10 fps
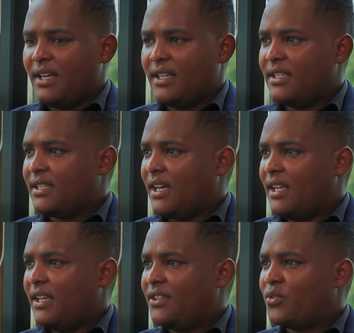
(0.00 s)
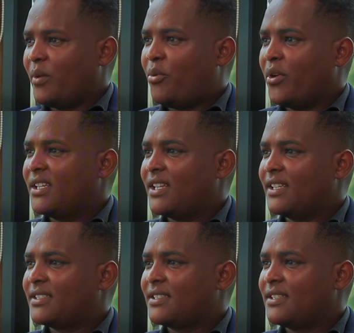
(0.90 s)
and to a point
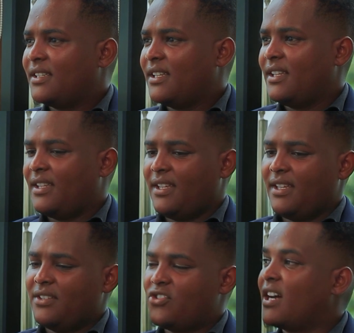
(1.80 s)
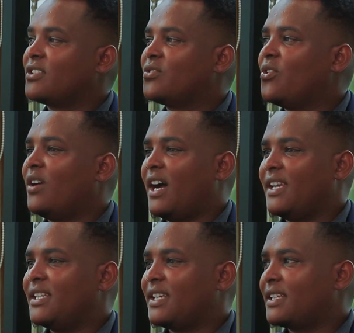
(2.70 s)
that the drugs go
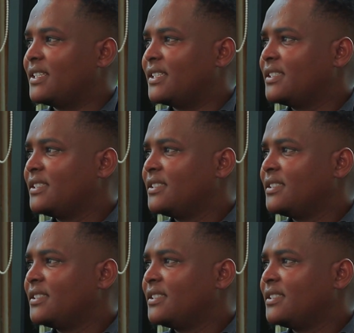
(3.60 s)
undetected.